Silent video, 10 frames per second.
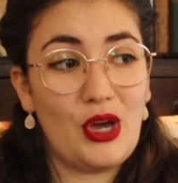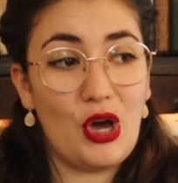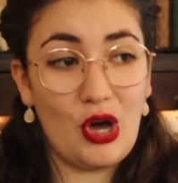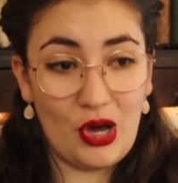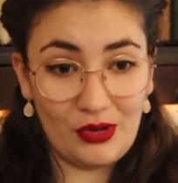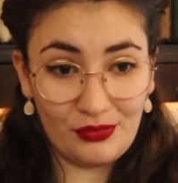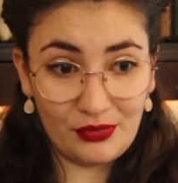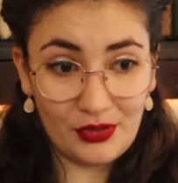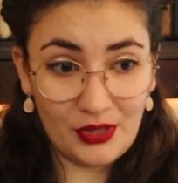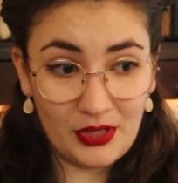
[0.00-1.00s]

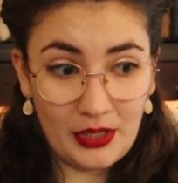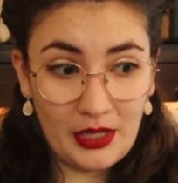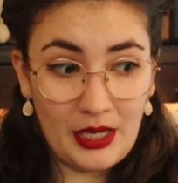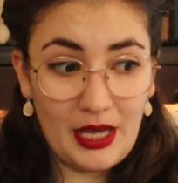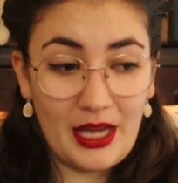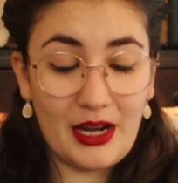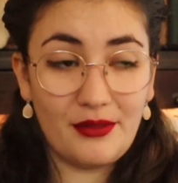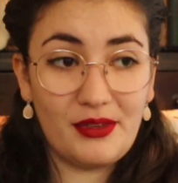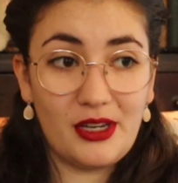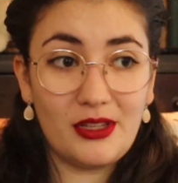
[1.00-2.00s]
off, and I
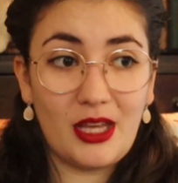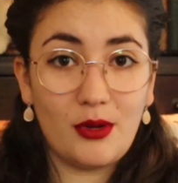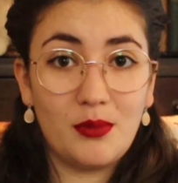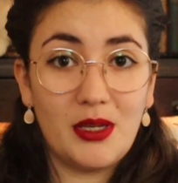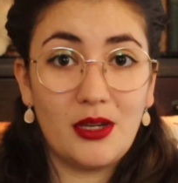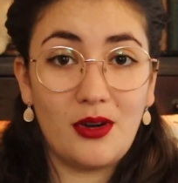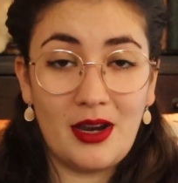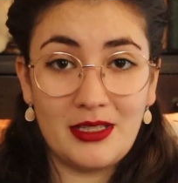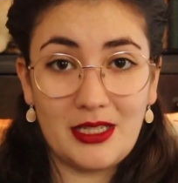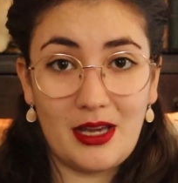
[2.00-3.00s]
figured that would be a
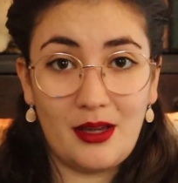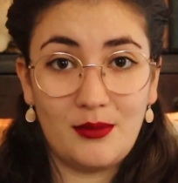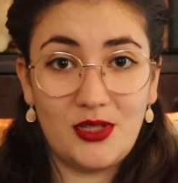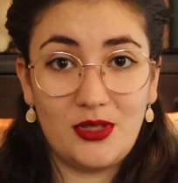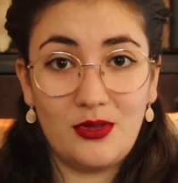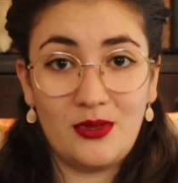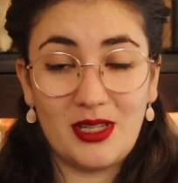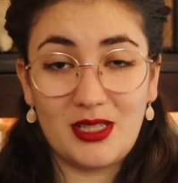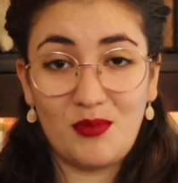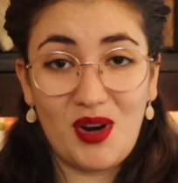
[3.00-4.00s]
grand time to
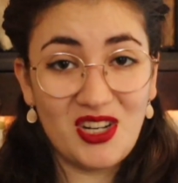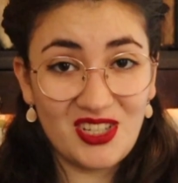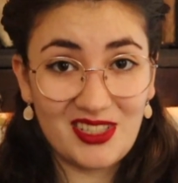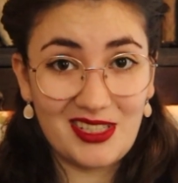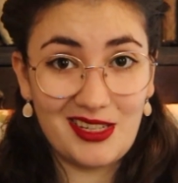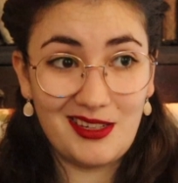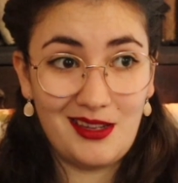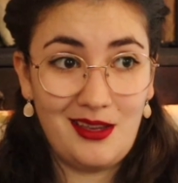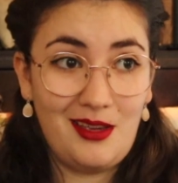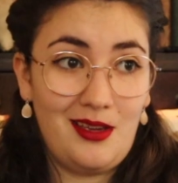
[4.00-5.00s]
get some projects done.
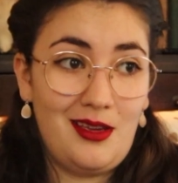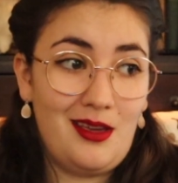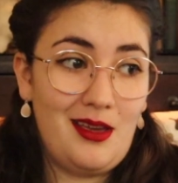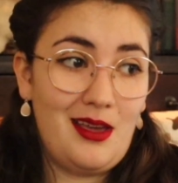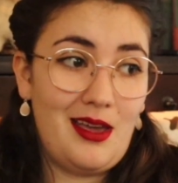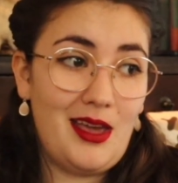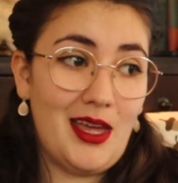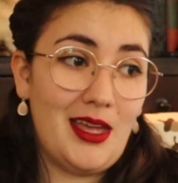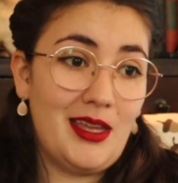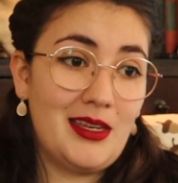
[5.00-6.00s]

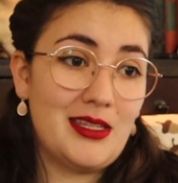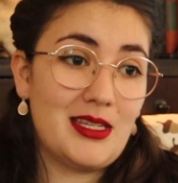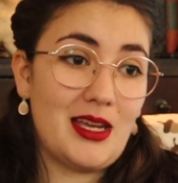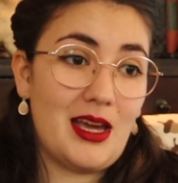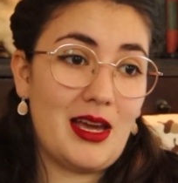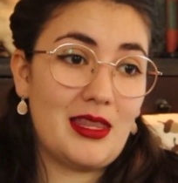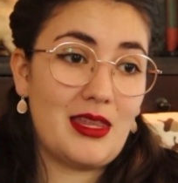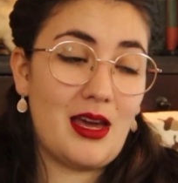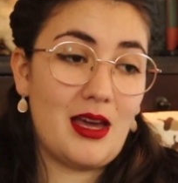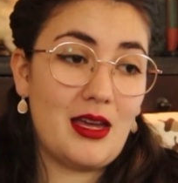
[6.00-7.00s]
And I
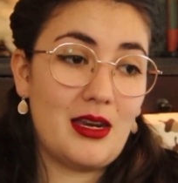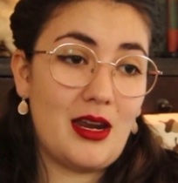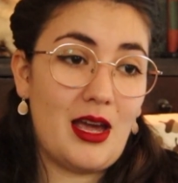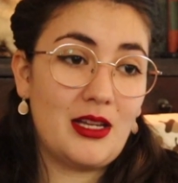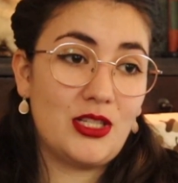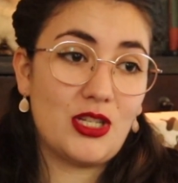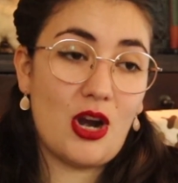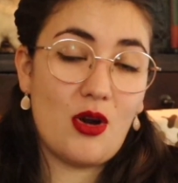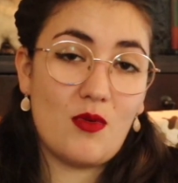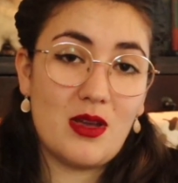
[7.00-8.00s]
thought I'd
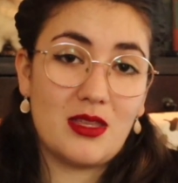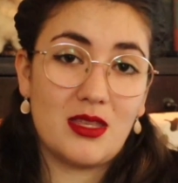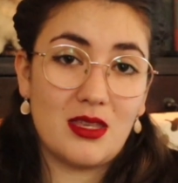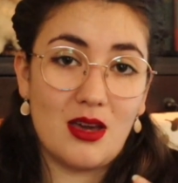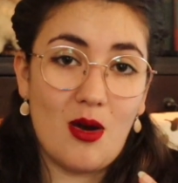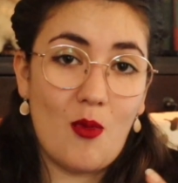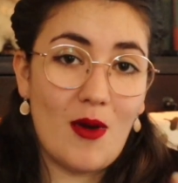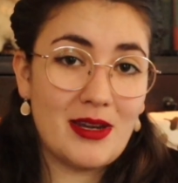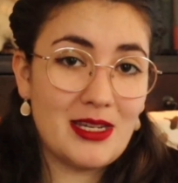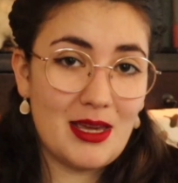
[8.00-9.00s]
start with a
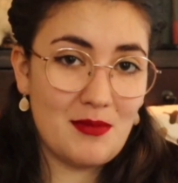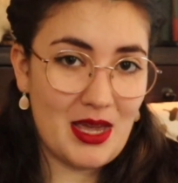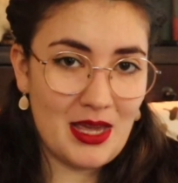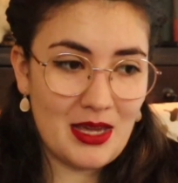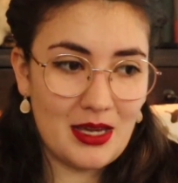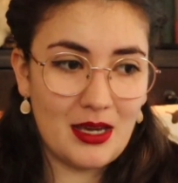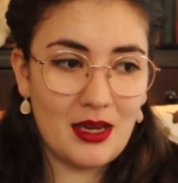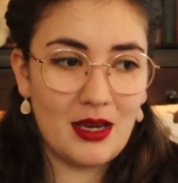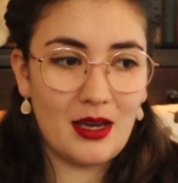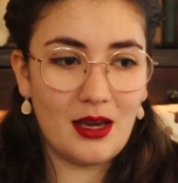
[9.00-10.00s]
one-day make,
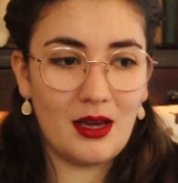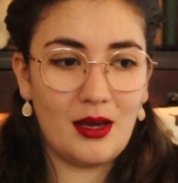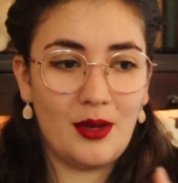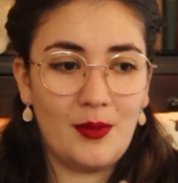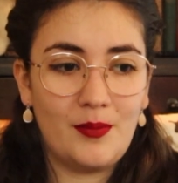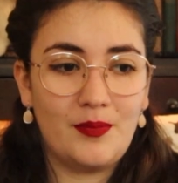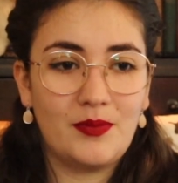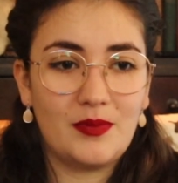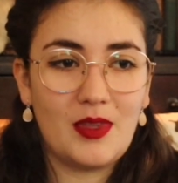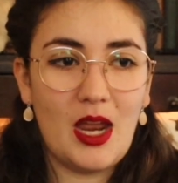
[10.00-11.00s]

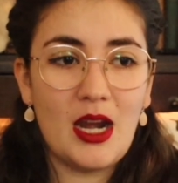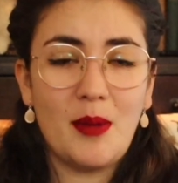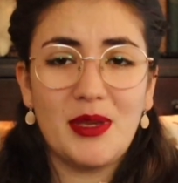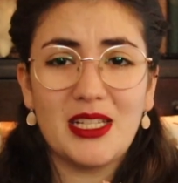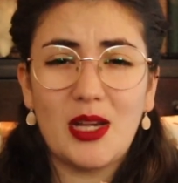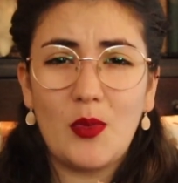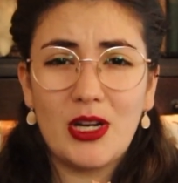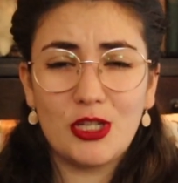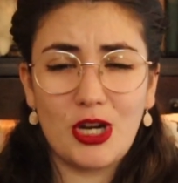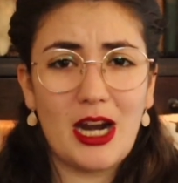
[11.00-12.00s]
not because I want
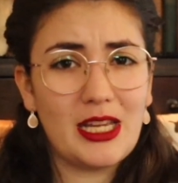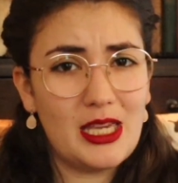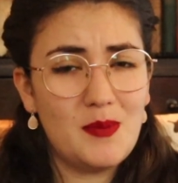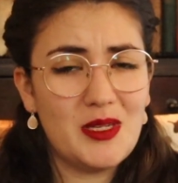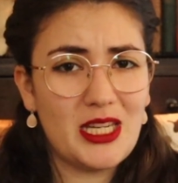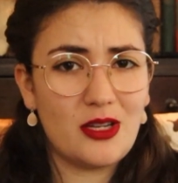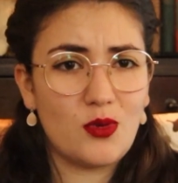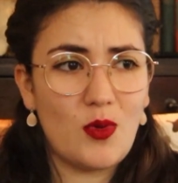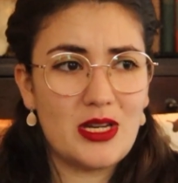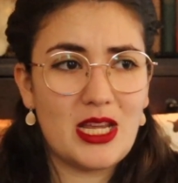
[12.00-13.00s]
to try to keep it down to
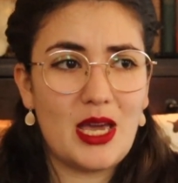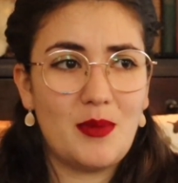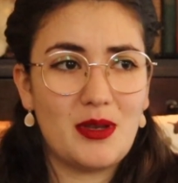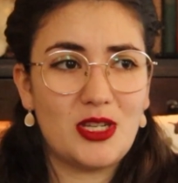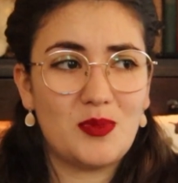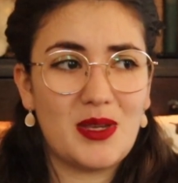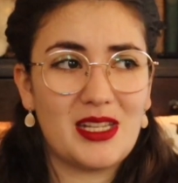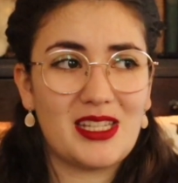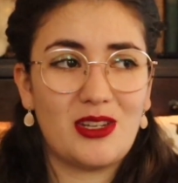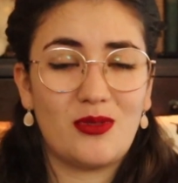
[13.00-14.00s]
one day, but just
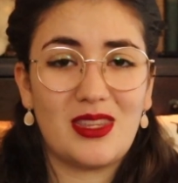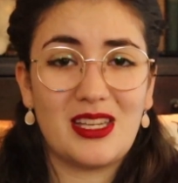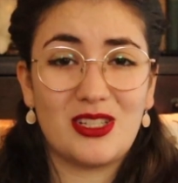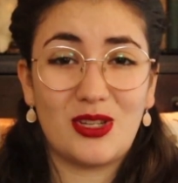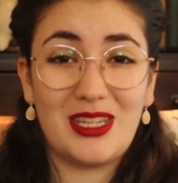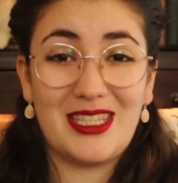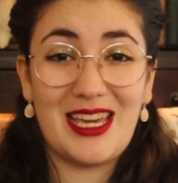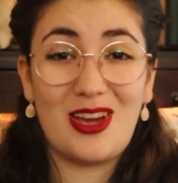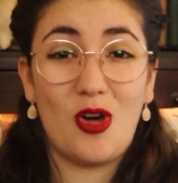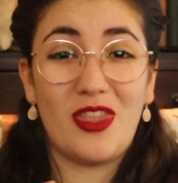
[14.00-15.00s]
because I don't think it's going to
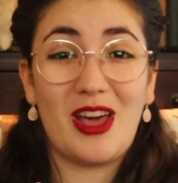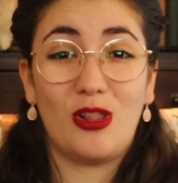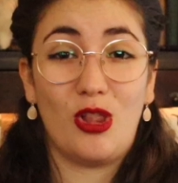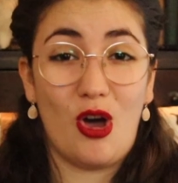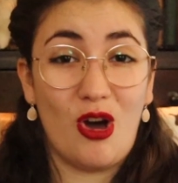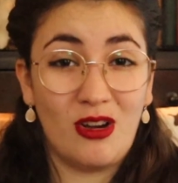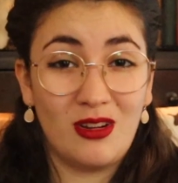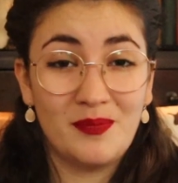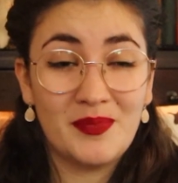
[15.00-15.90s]
take all that long.